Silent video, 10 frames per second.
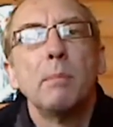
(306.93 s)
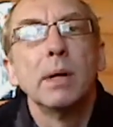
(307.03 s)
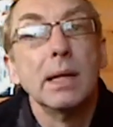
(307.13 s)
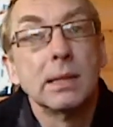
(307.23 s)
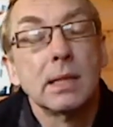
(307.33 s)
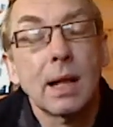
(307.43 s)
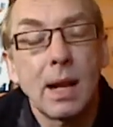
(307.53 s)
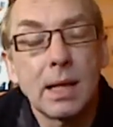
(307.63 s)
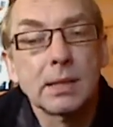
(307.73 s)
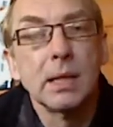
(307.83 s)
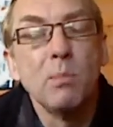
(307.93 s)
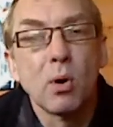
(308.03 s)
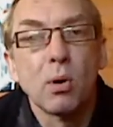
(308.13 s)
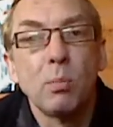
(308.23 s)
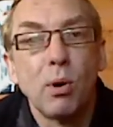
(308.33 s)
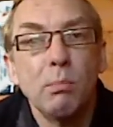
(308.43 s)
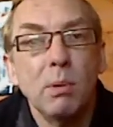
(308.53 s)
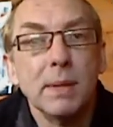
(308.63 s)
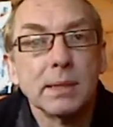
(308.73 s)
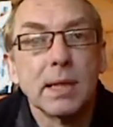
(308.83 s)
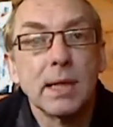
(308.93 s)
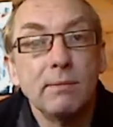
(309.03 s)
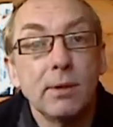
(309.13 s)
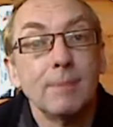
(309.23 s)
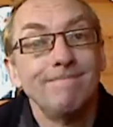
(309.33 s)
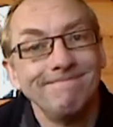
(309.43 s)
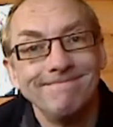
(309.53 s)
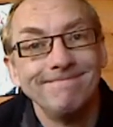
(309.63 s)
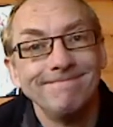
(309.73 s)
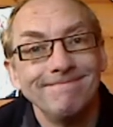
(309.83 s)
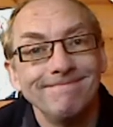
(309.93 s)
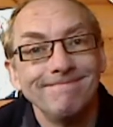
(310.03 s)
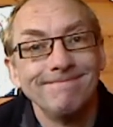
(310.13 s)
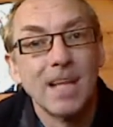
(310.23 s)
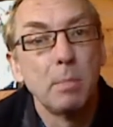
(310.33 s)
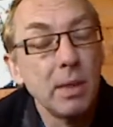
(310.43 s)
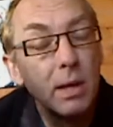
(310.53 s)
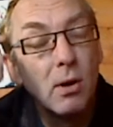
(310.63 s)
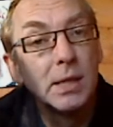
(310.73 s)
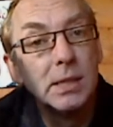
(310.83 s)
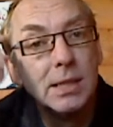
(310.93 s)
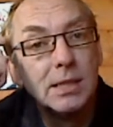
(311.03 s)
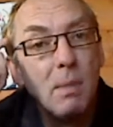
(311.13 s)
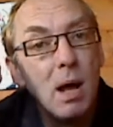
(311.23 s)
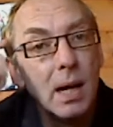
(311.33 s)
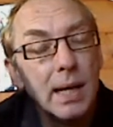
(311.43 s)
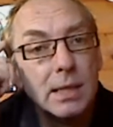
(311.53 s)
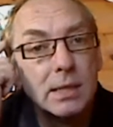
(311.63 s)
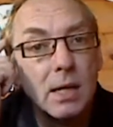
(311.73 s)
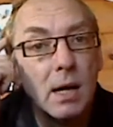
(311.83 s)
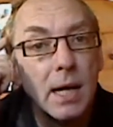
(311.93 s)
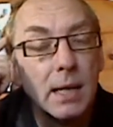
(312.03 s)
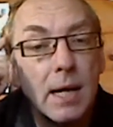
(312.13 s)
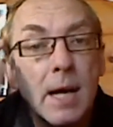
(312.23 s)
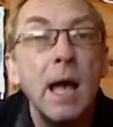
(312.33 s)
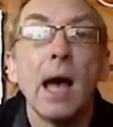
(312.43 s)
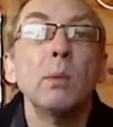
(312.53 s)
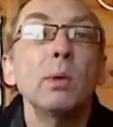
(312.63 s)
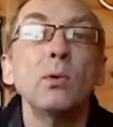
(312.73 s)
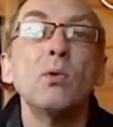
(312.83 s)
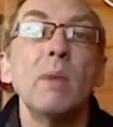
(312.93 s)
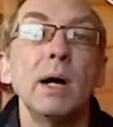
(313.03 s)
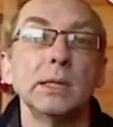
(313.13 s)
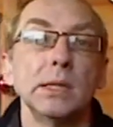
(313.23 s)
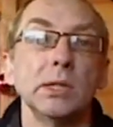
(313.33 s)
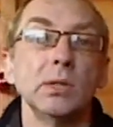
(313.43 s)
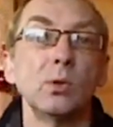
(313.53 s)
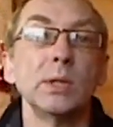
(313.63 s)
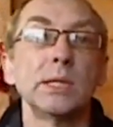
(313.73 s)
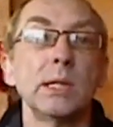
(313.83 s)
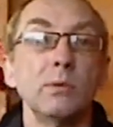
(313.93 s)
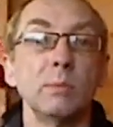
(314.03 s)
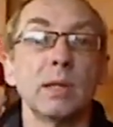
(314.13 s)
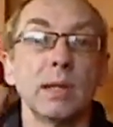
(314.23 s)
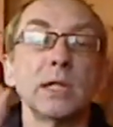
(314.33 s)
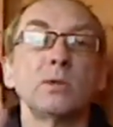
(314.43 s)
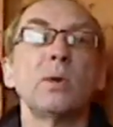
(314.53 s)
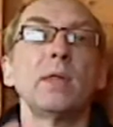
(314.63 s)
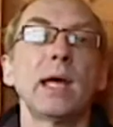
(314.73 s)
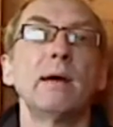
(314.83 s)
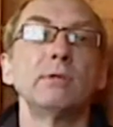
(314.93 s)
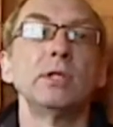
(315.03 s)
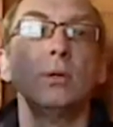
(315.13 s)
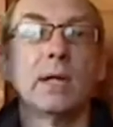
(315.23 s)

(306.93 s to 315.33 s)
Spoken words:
But it's the classic model problem, is they give you but they're not actually smiling inside. And with all my sitters, I always tell them that that's what they have to do.